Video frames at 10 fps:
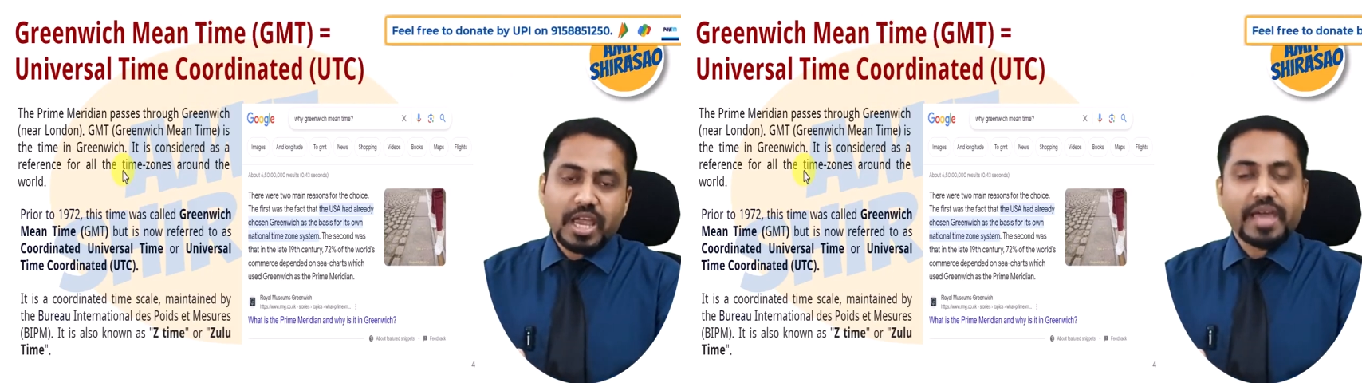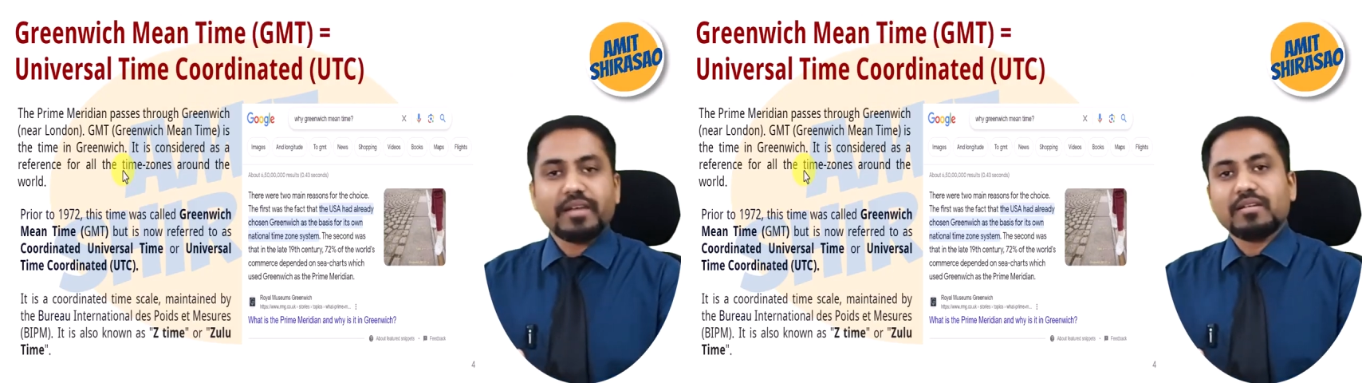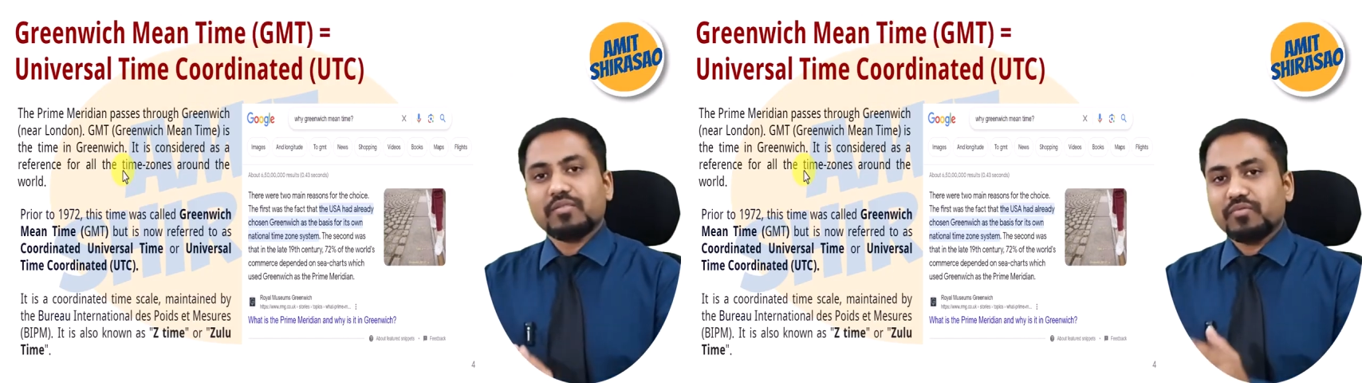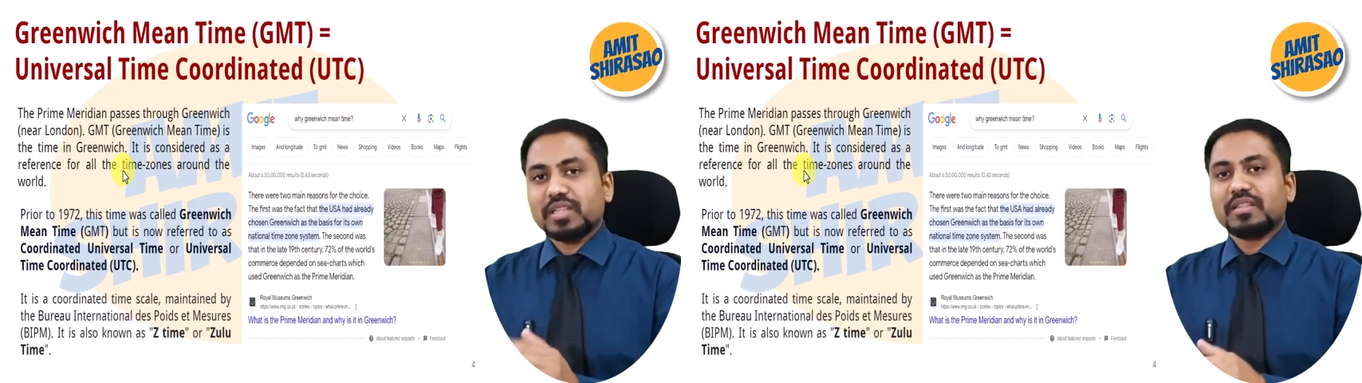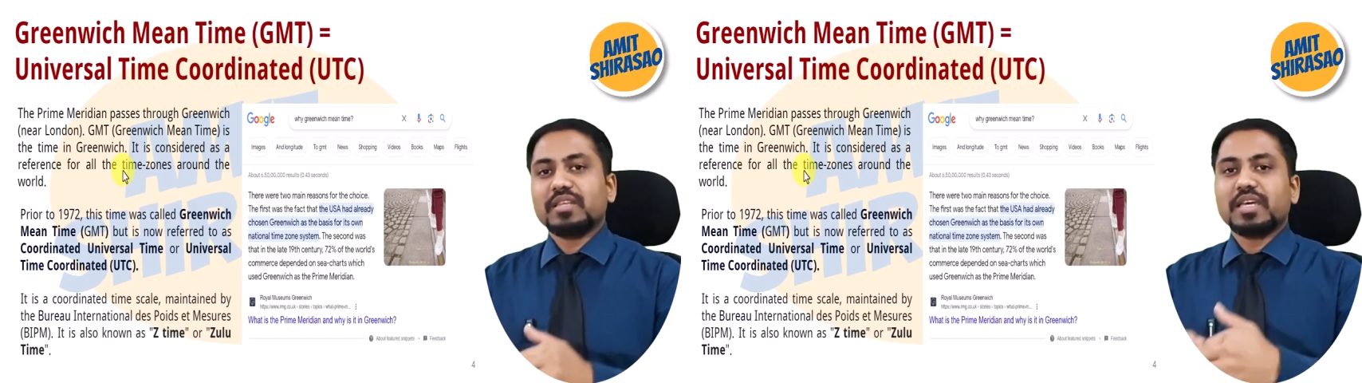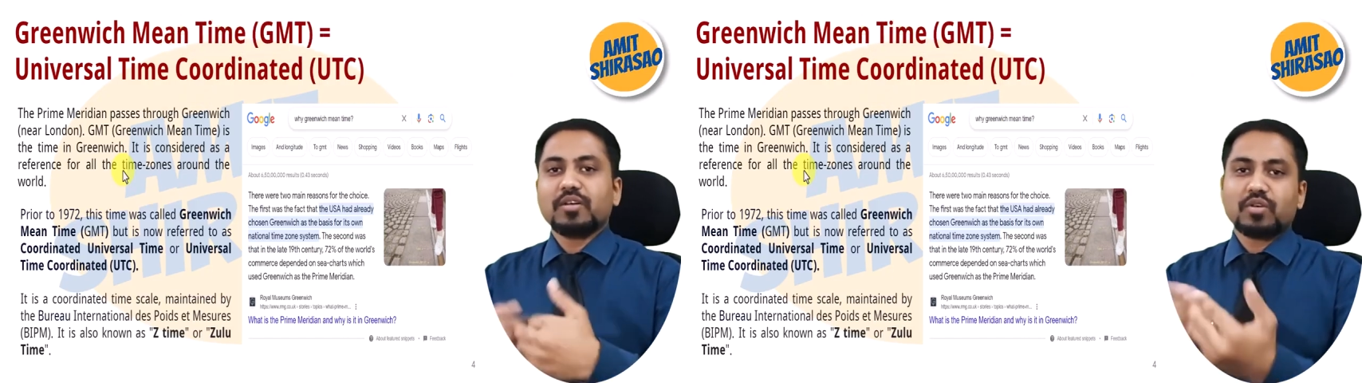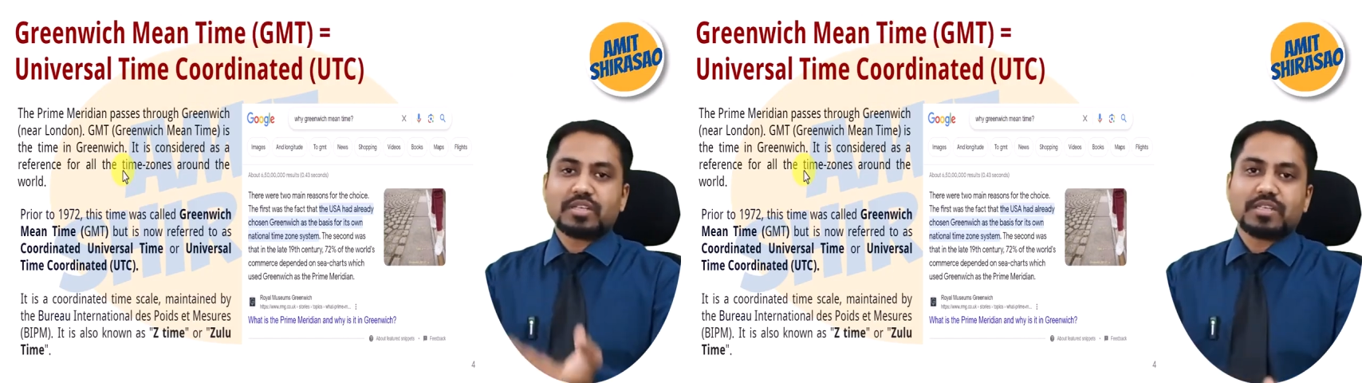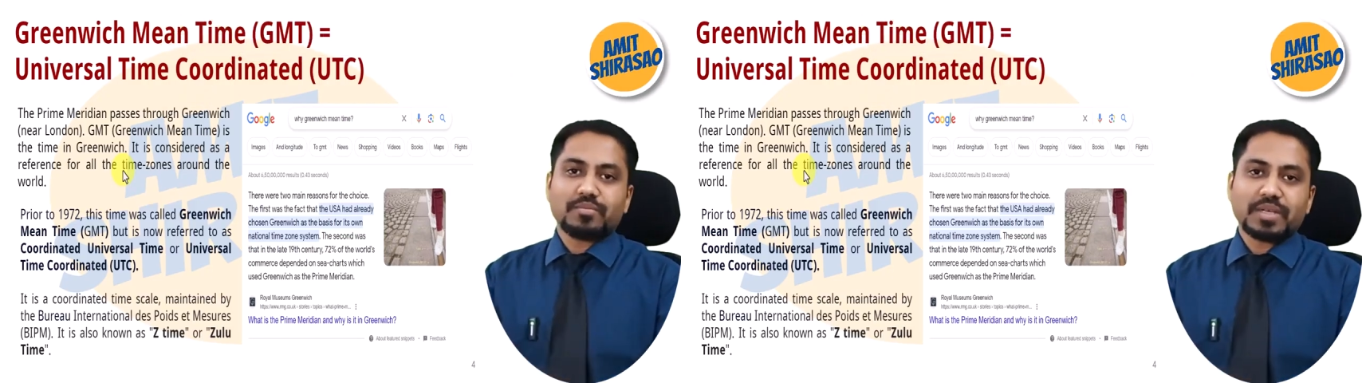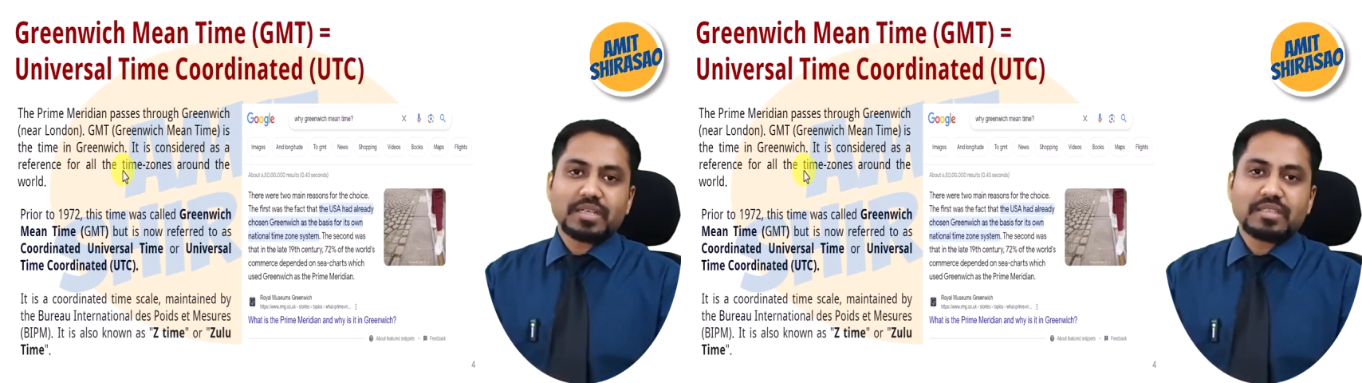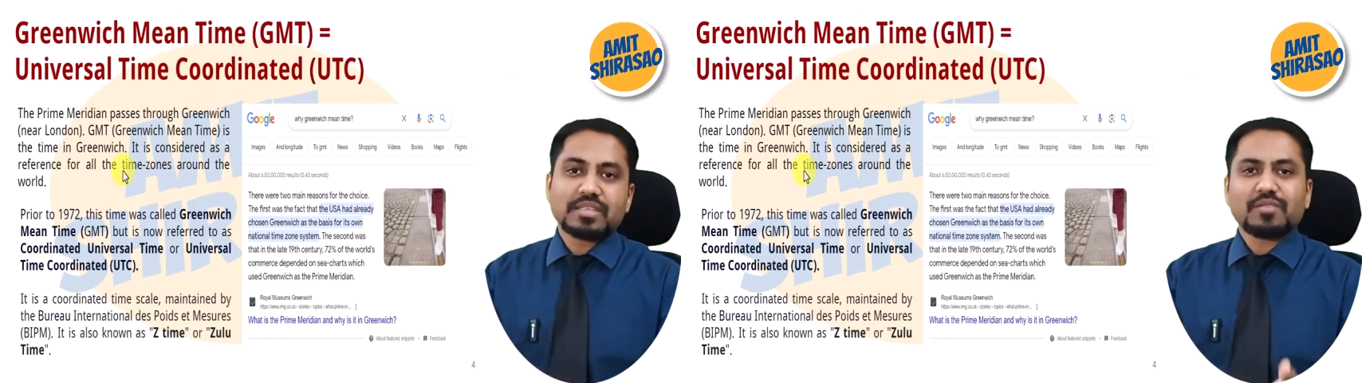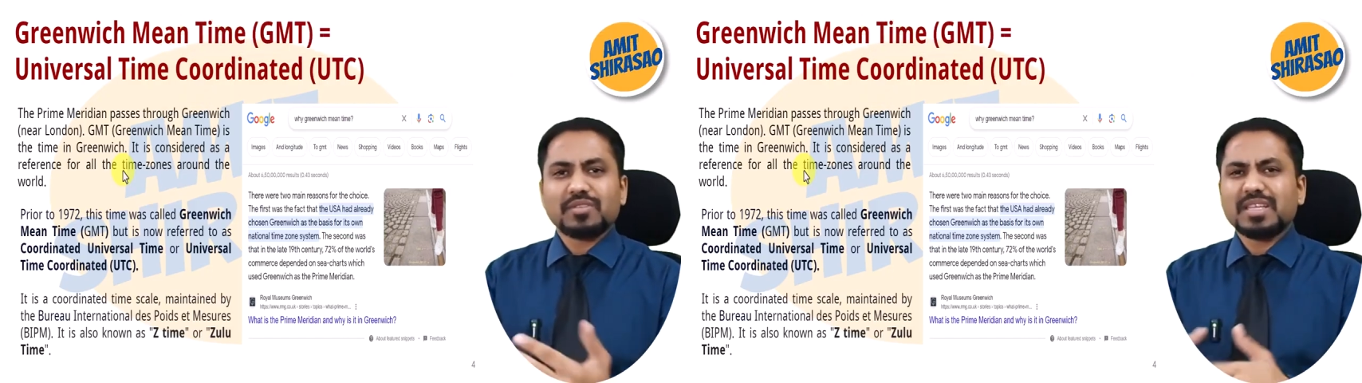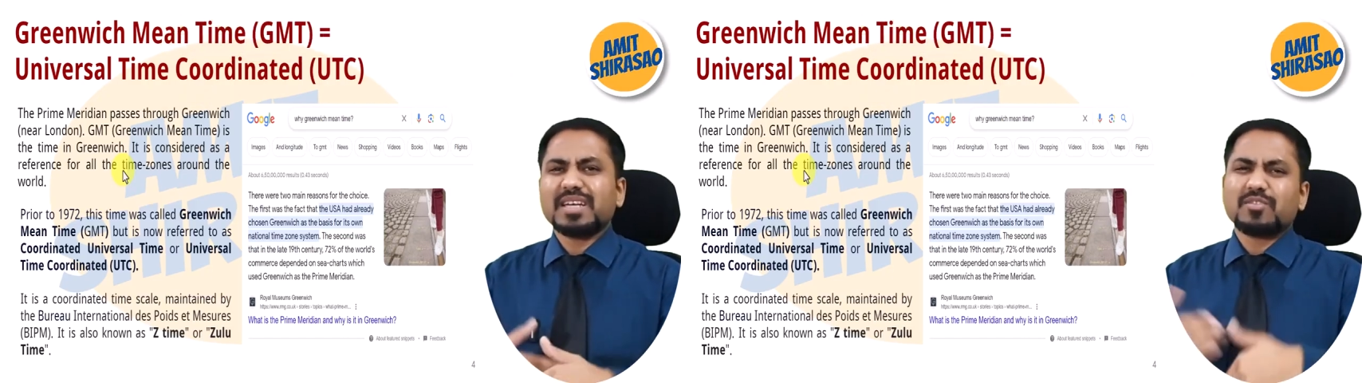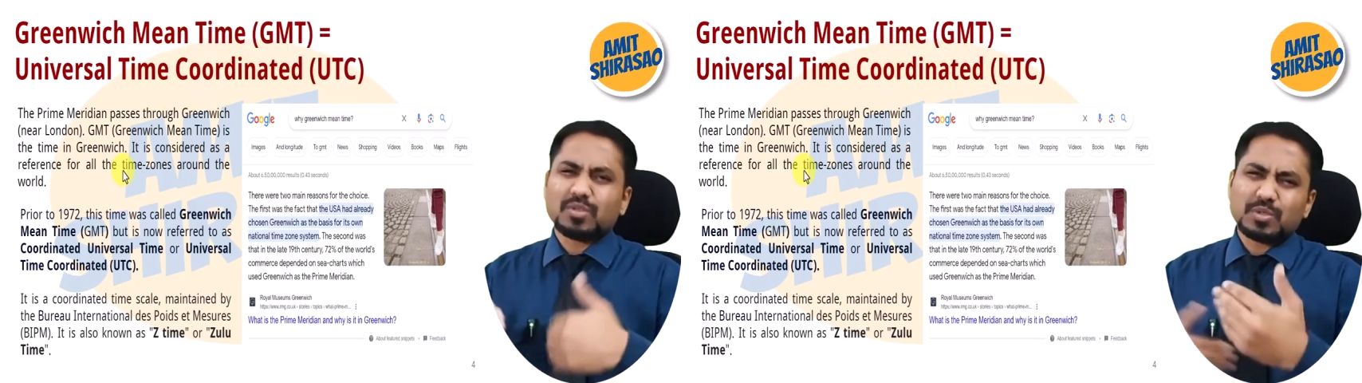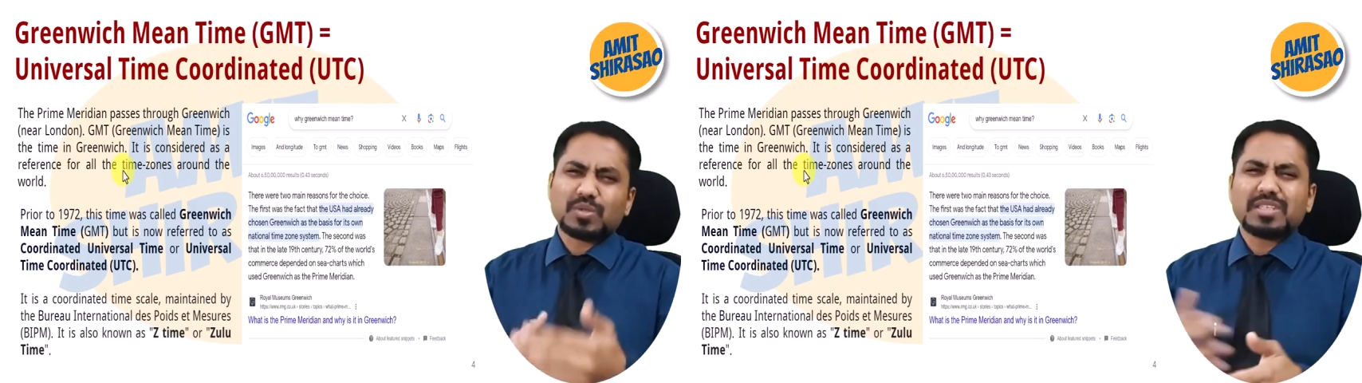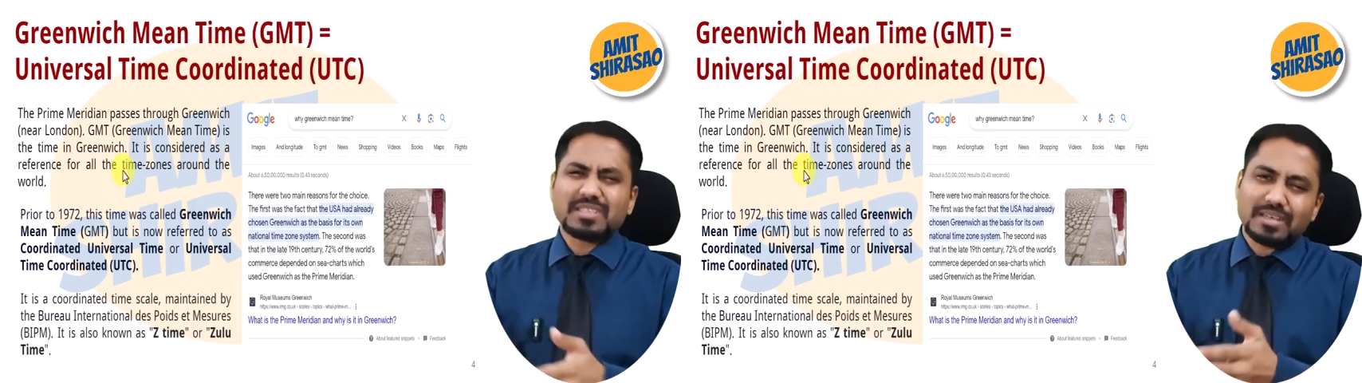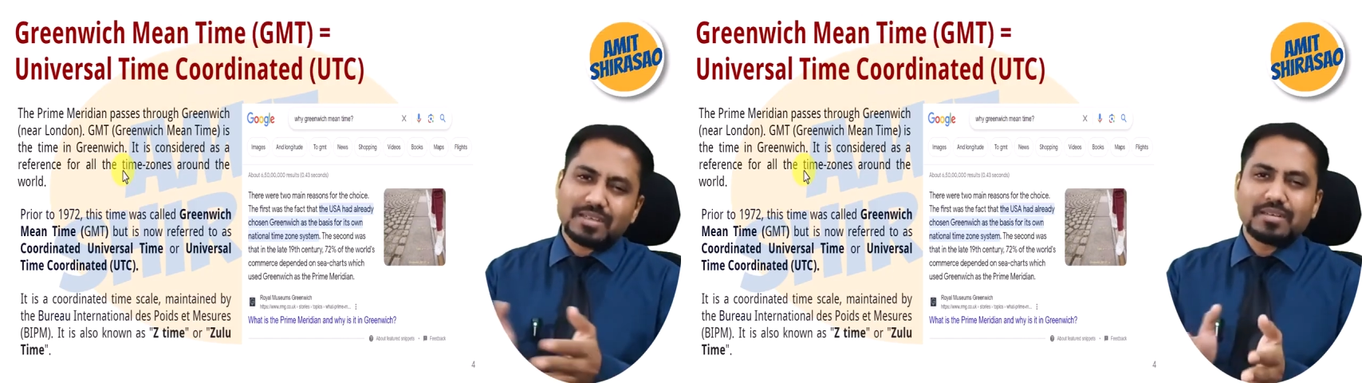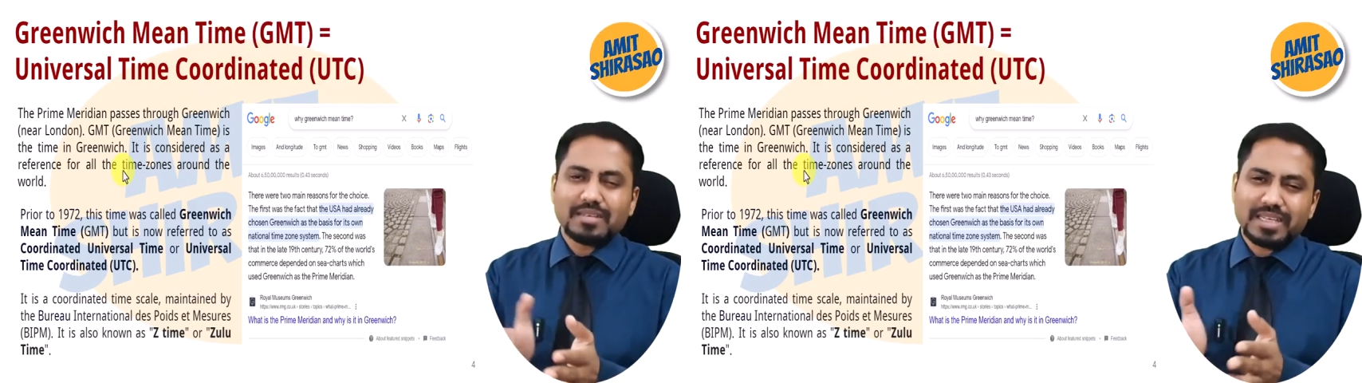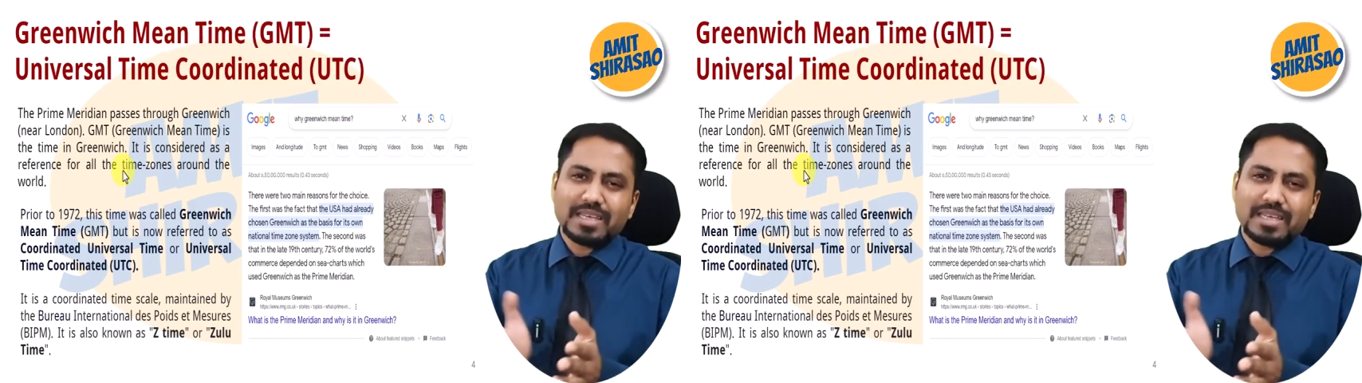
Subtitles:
and when they got independence after that also they